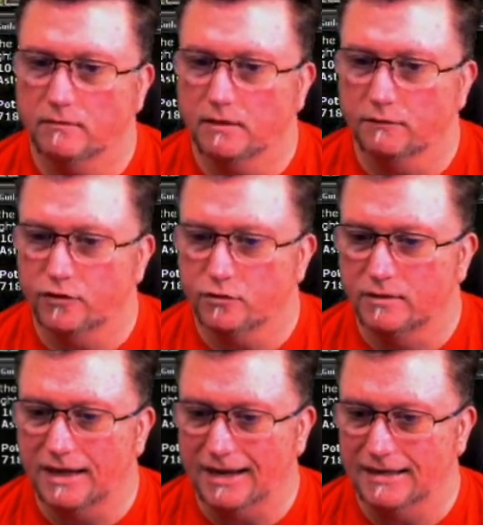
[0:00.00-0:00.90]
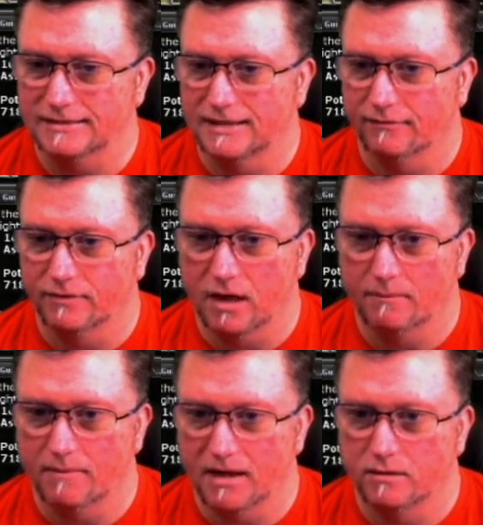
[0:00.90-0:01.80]
If you guys have not
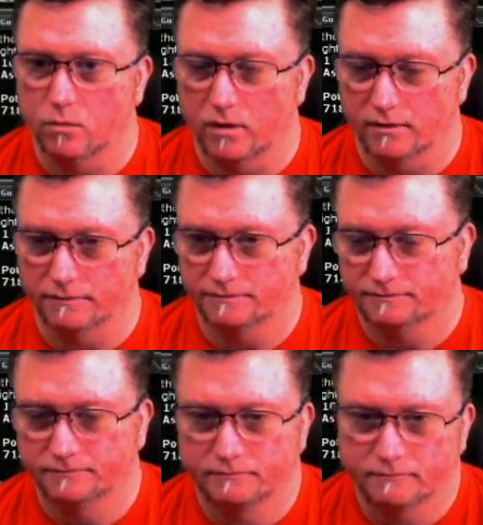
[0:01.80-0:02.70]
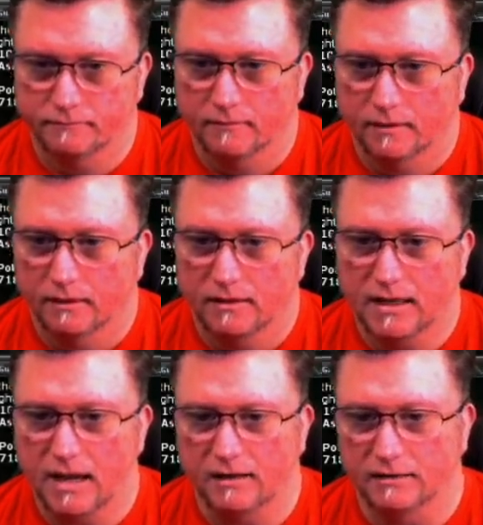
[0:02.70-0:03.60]
made one, you
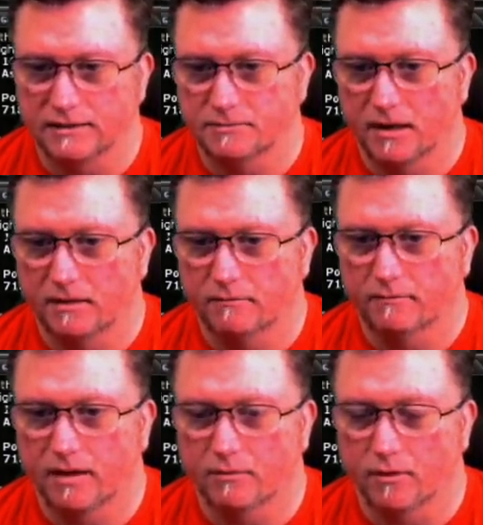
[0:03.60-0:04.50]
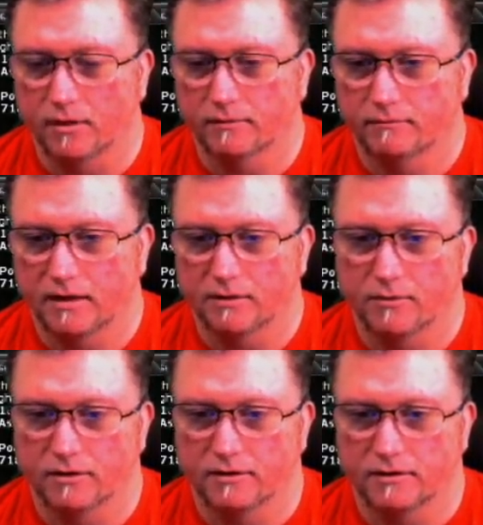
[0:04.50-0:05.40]
gotta at least make one. Make
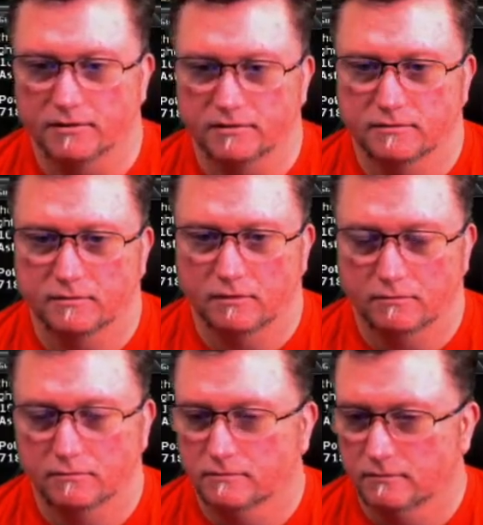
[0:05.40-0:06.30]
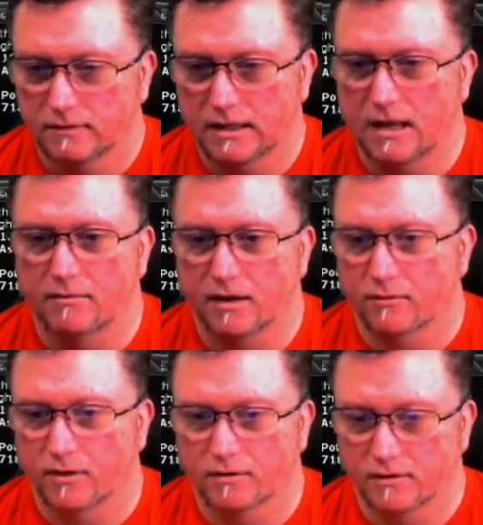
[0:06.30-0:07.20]
one of these. You gotta make
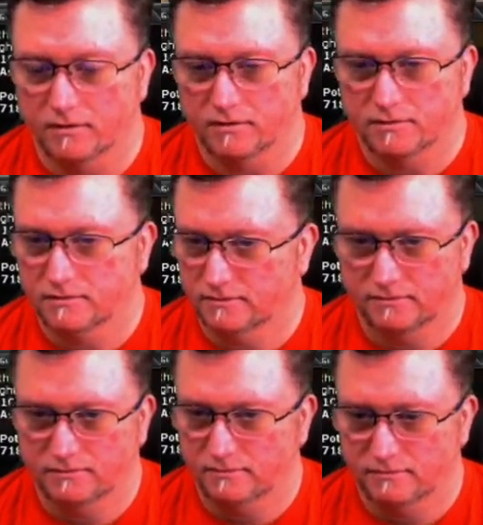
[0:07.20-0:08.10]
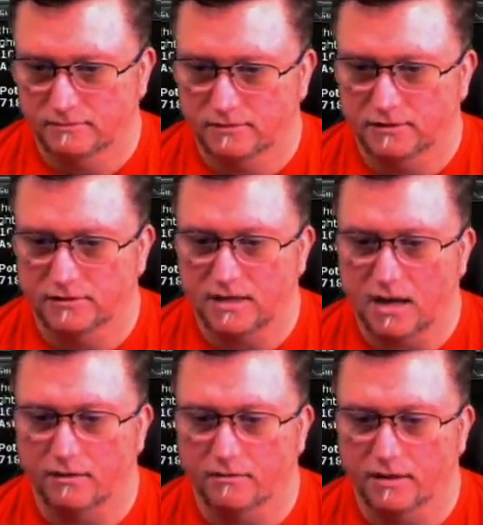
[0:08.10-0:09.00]
one of these. You just
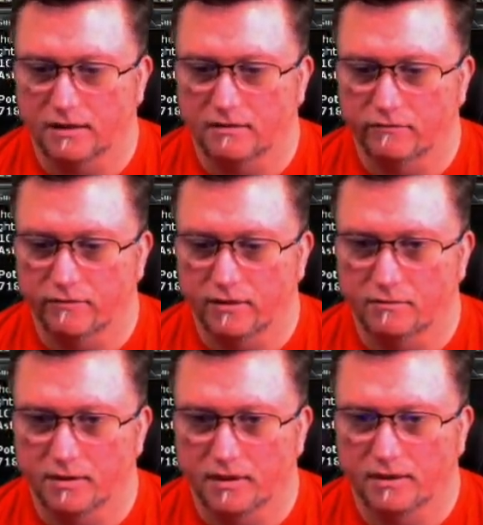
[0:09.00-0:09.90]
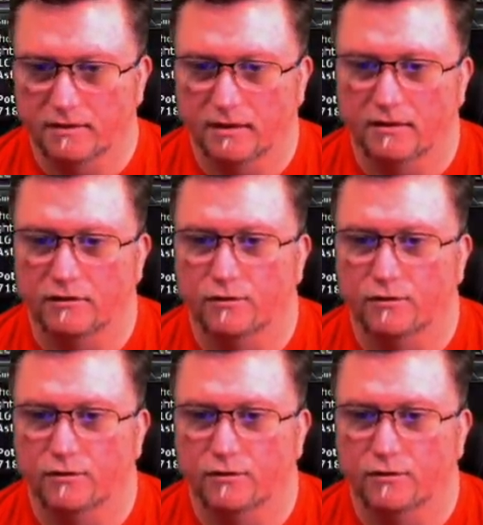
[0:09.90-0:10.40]
gotta get an Envenom blade, and then